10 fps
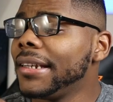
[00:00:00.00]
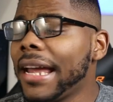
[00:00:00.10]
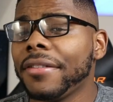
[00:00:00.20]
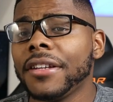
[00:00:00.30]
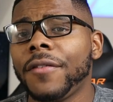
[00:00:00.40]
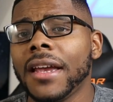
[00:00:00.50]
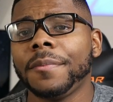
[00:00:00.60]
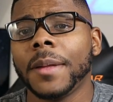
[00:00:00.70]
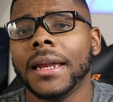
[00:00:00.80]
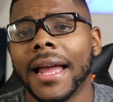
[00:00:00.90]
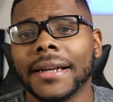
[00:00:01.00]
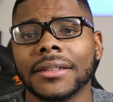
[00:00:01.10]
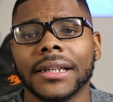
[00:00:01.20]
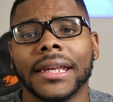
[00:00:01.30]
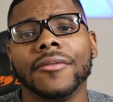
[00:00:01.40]
Now this faceplate
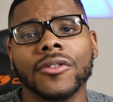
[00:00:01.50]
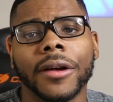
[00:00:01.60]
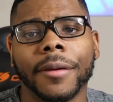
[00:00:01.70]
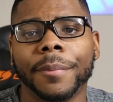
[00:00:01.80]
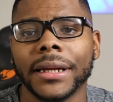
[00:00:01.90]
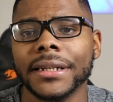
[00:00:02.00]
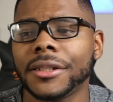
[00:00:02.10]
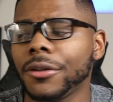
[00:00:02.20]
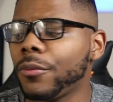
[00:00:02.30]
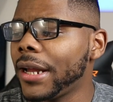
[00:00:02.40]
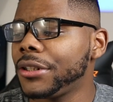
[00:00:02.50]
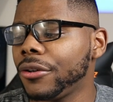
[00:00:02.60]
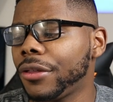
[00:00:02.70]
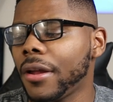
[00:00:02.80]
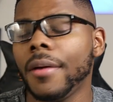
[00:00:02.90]
actually gives you a place to rest
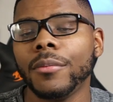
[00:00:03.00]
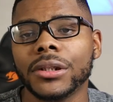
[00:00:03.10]
your thumb,